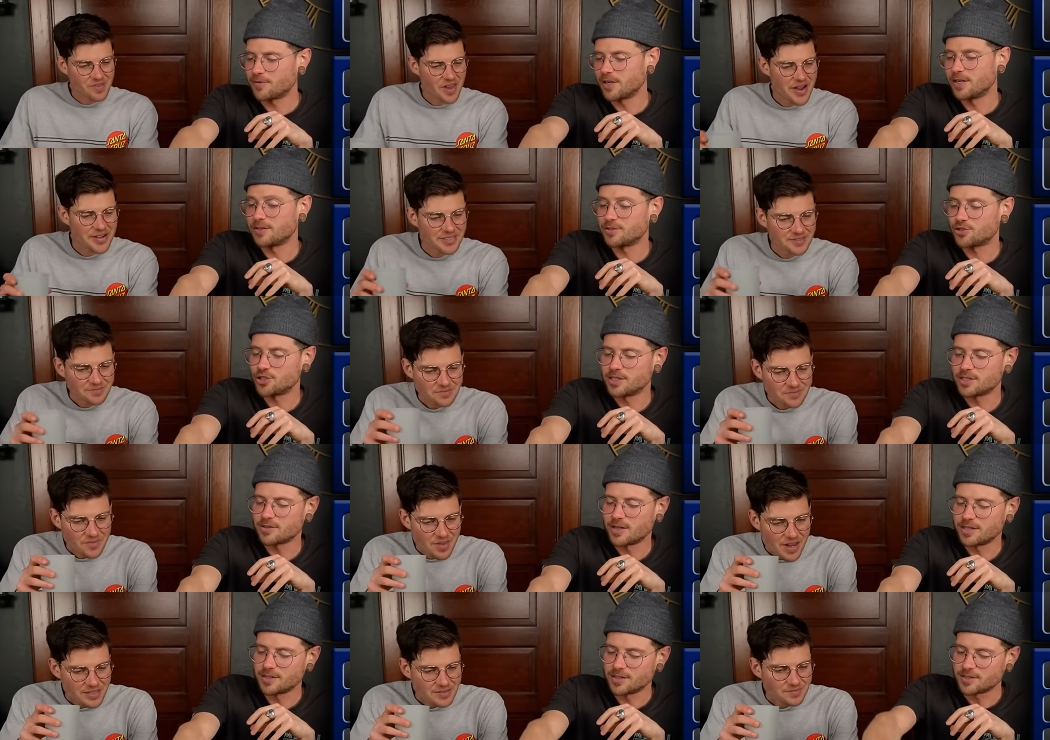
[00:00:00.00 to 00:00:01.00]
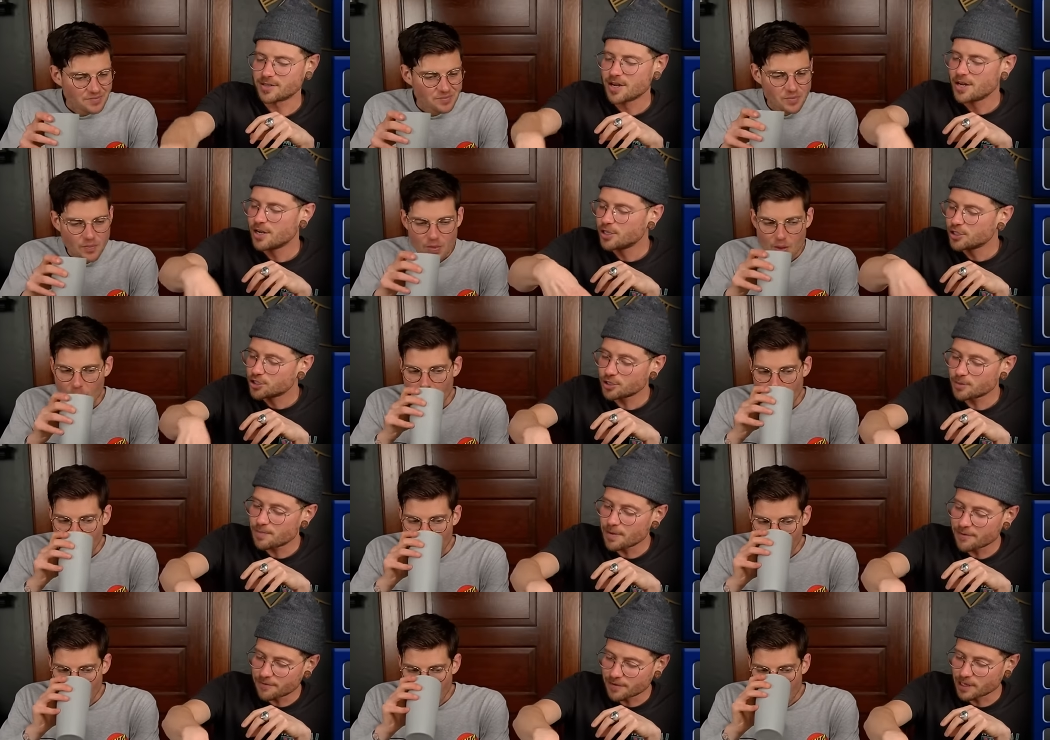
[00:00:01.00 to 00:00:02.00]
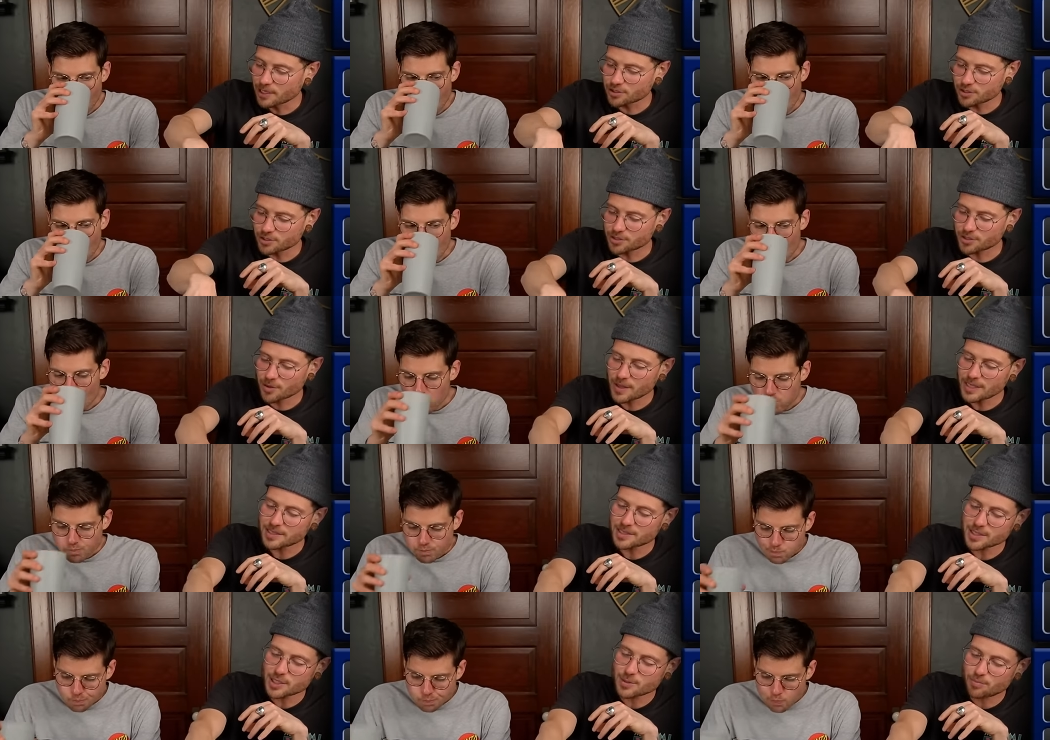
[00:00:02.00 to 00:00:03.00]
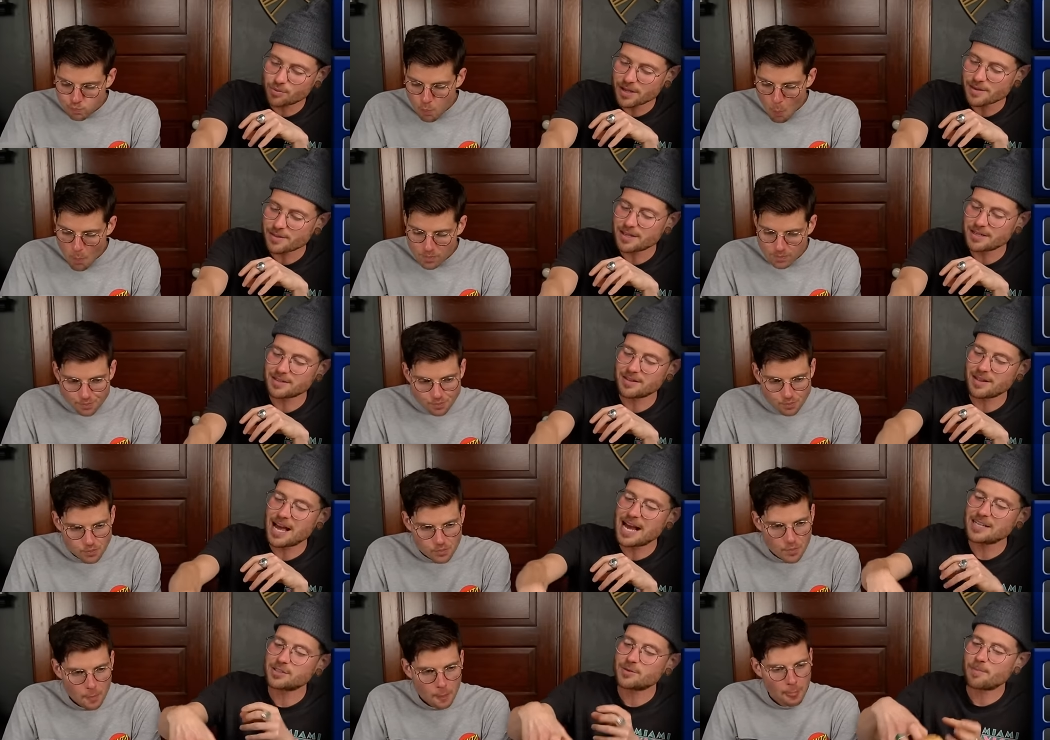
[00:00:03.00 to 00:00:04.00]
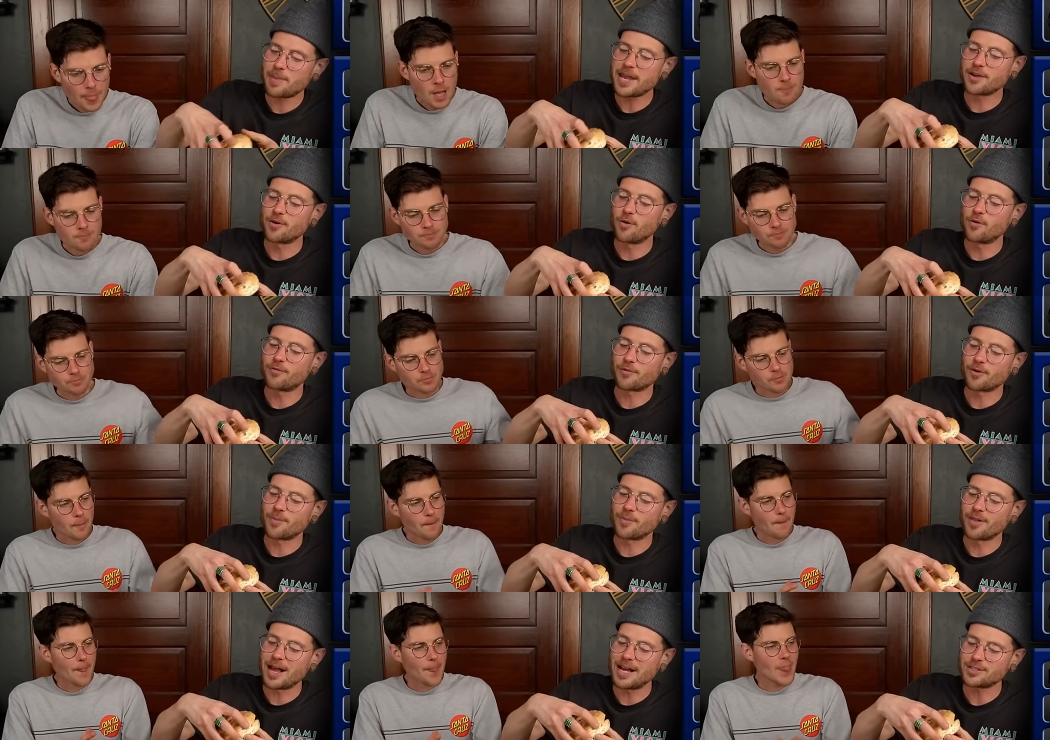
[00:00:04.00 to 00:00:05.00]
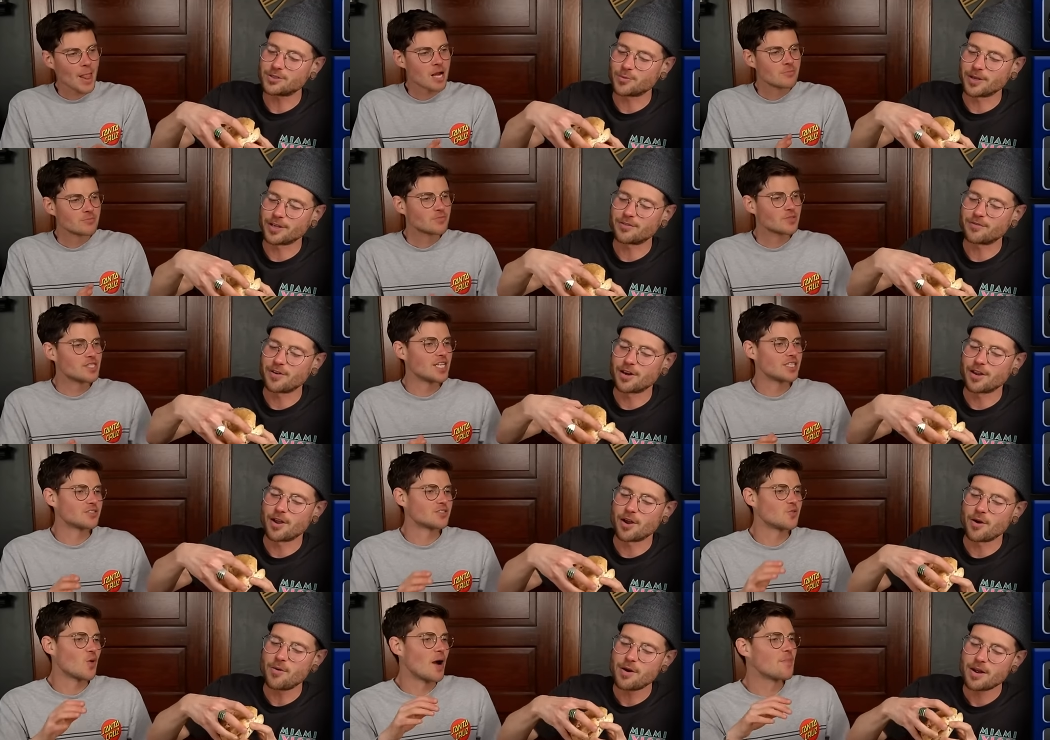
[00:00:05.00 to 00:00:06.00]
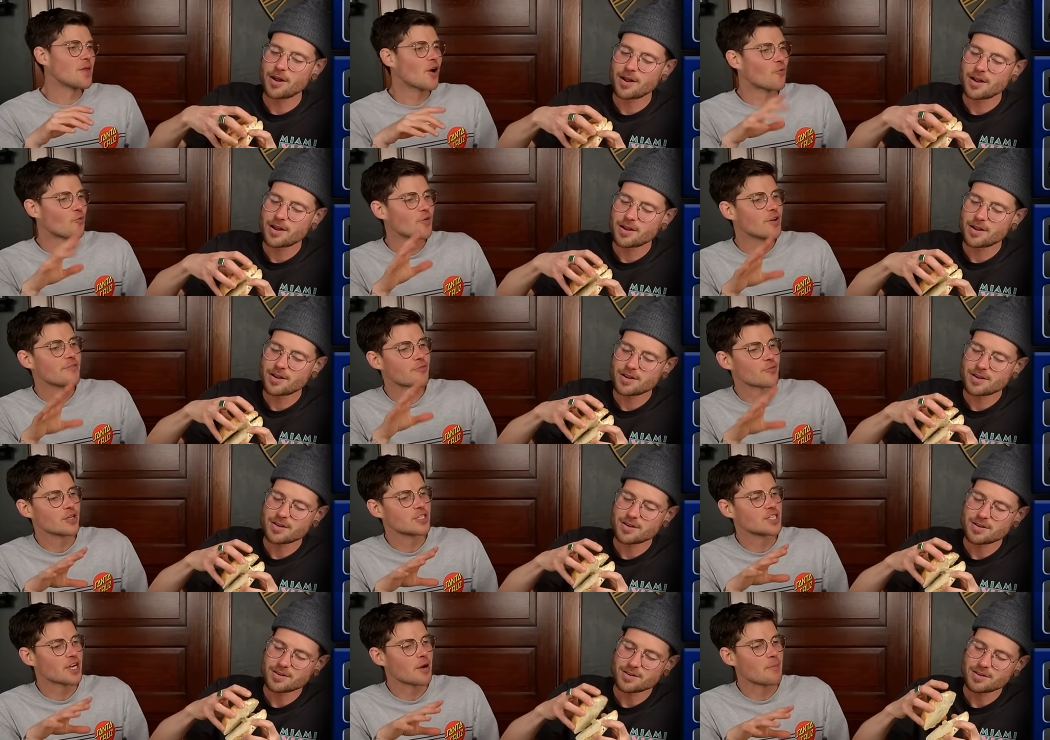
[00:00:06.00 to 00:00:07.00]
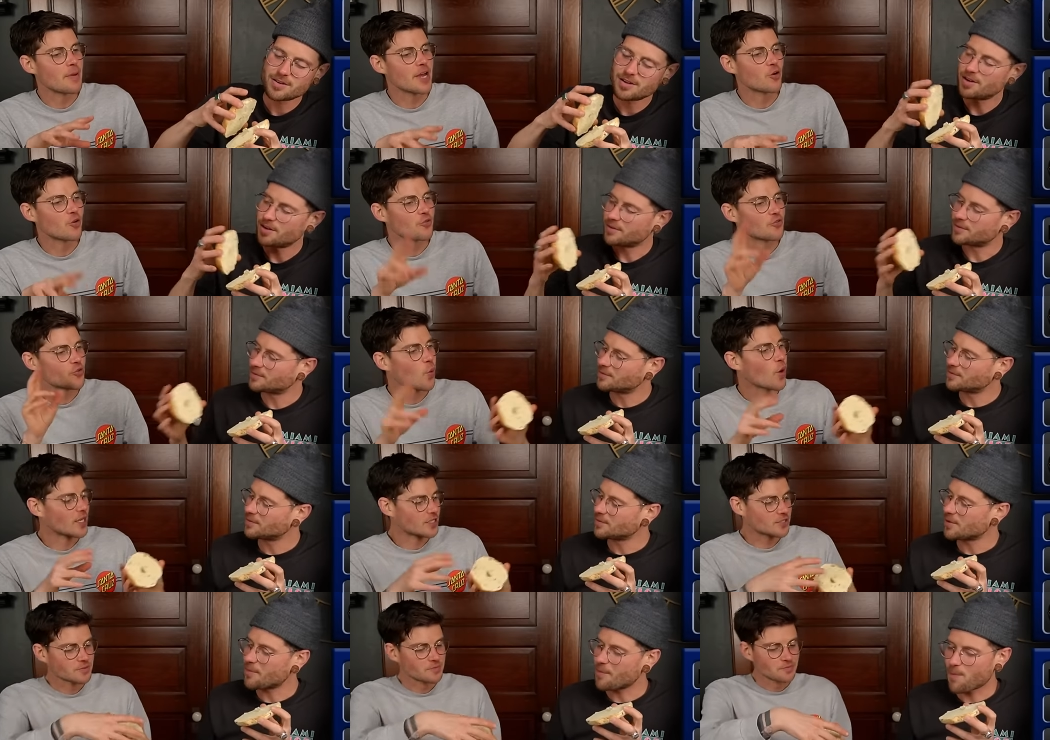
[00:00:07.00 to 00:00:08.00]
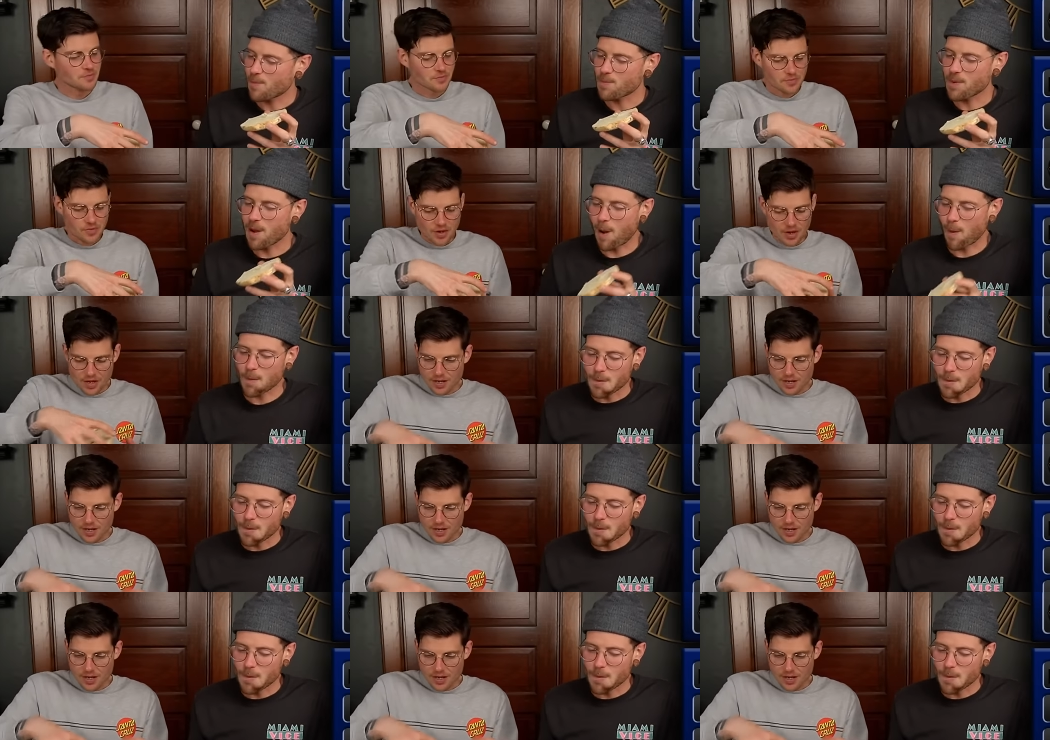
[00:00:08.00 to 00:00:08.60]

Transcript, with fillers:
Speaker 1: the cheese slices, should be finished. So let's split this last bagel from last week's video. Yes,
Speaker 2: I'm not refreezing a bagel twice. No.